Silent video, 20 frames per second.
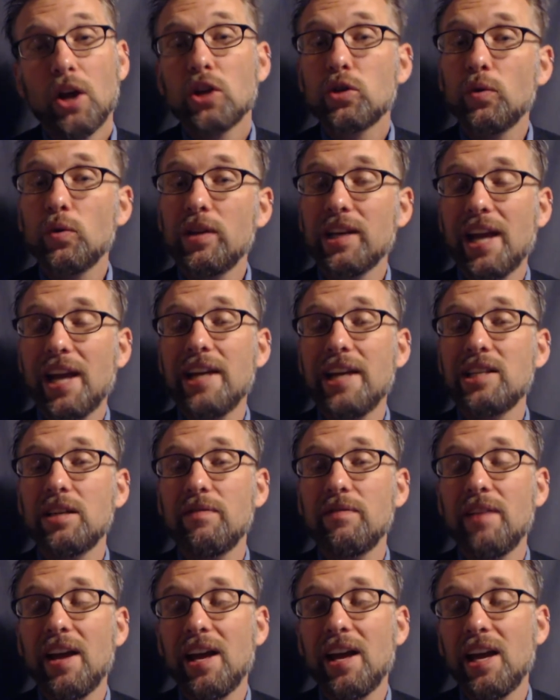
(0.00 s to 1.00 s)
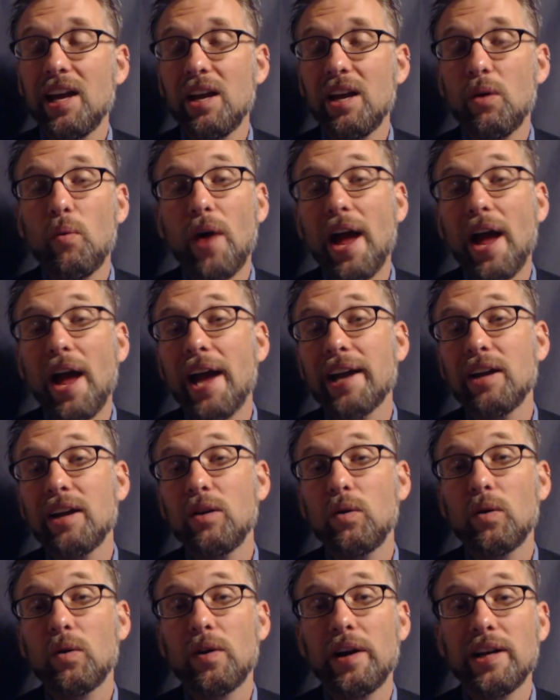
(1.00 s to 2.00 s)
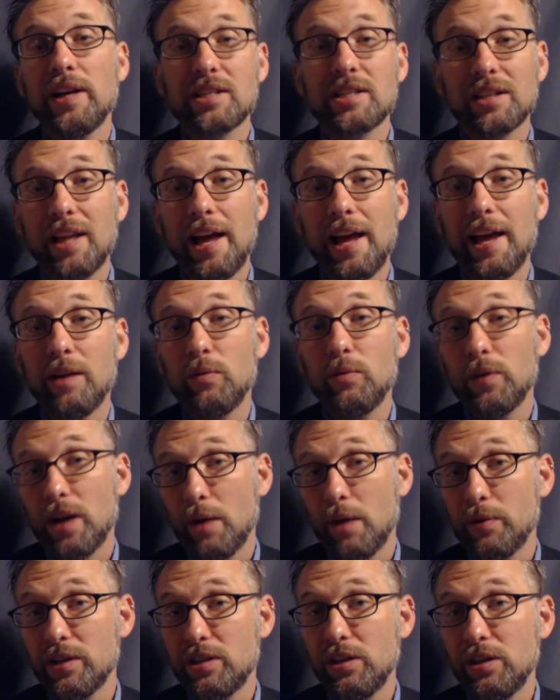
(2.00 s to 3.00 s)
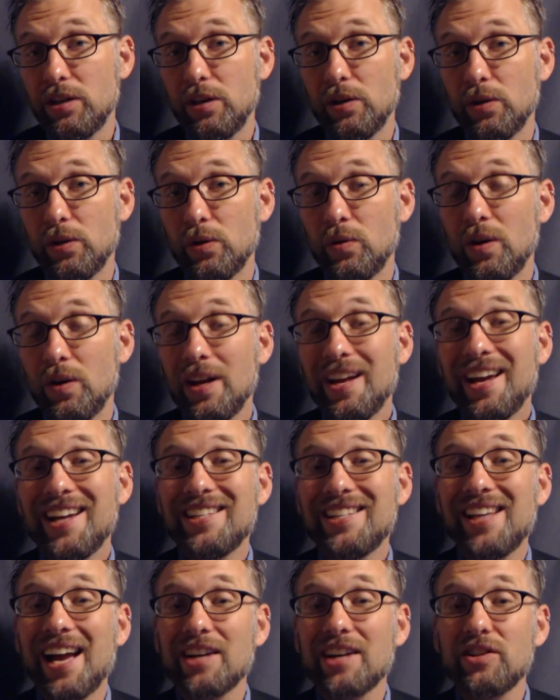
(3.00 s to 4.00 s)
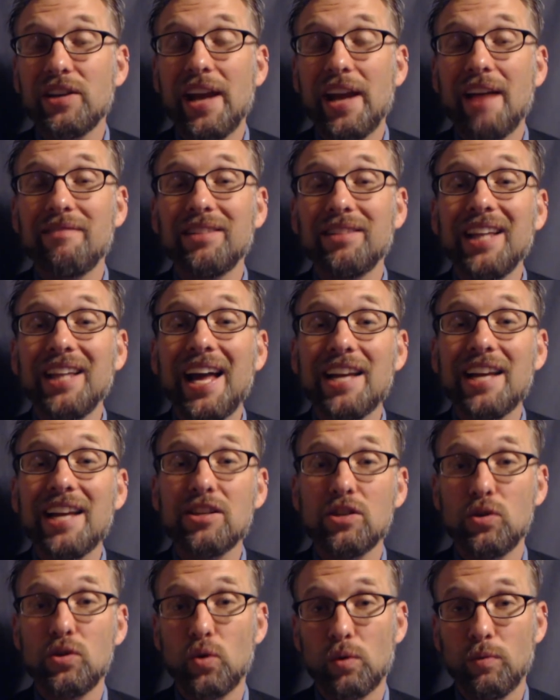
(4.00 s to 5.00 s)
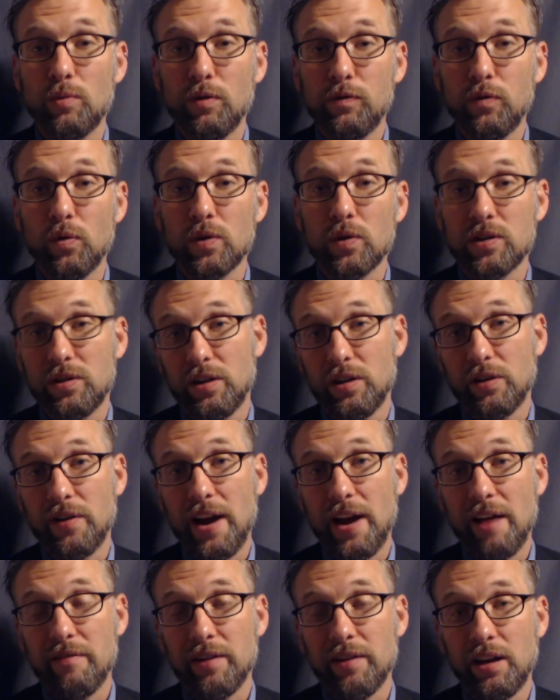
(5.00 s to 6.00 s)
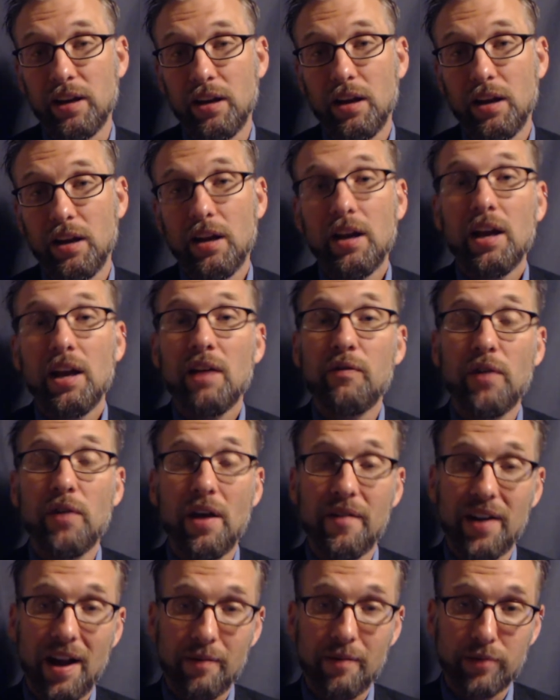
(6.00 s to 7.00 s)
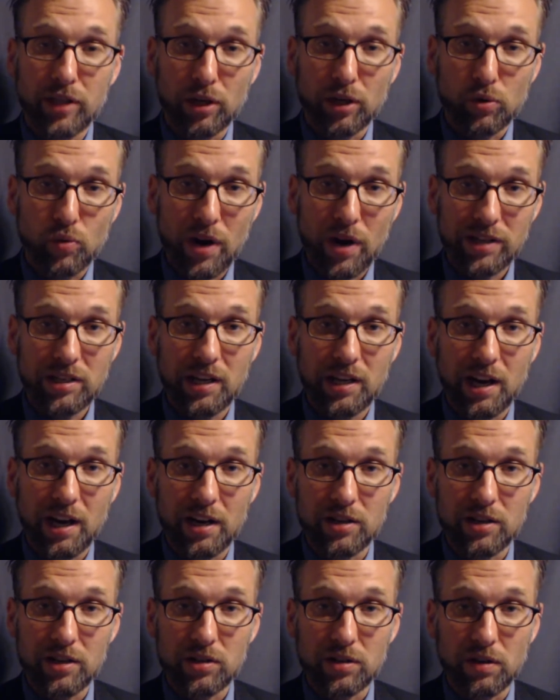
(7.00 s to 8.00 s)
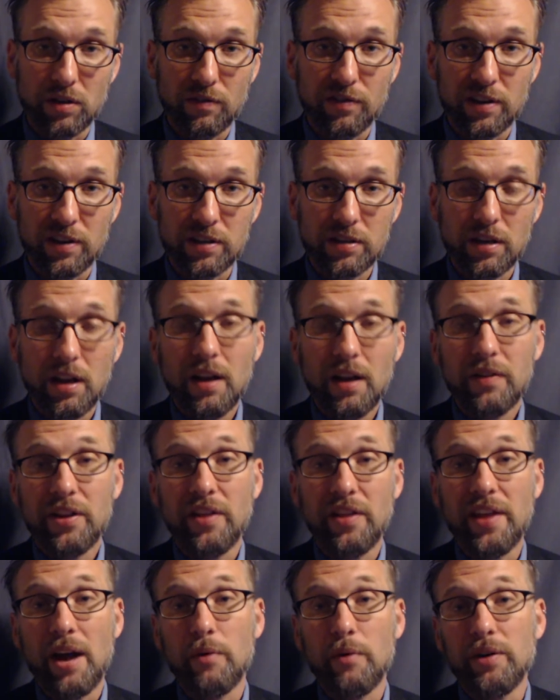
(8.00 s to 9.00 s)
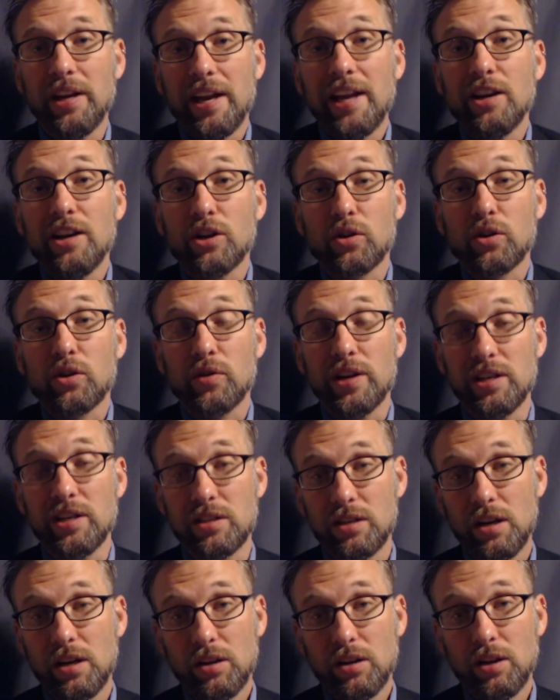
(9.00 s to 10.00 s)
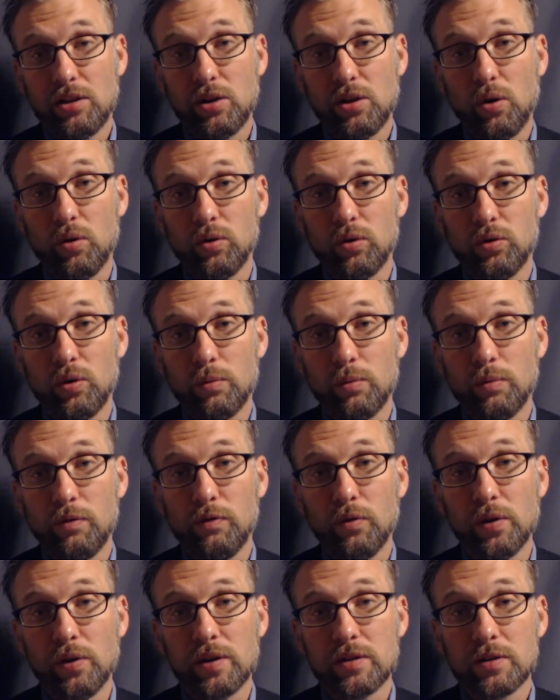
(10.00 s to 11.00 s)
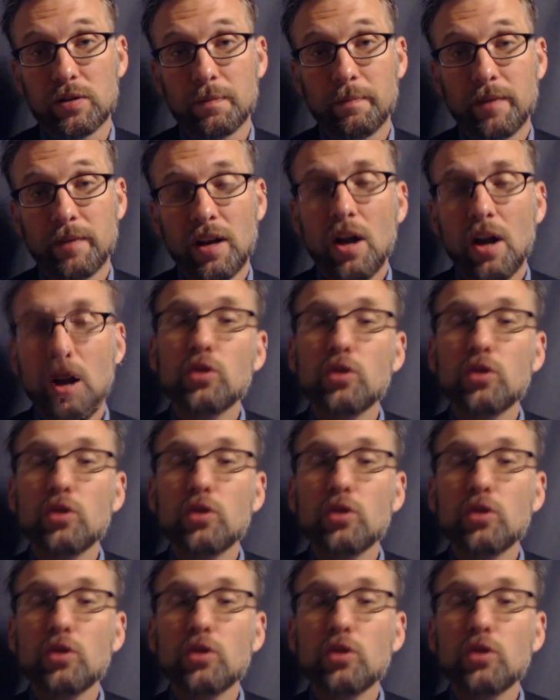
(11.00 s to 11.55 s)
So in the case of a wagon or a sled, what I would do is actually have less normal force than gravity. If we have an object resting on a surface, then that would increase the total normal force.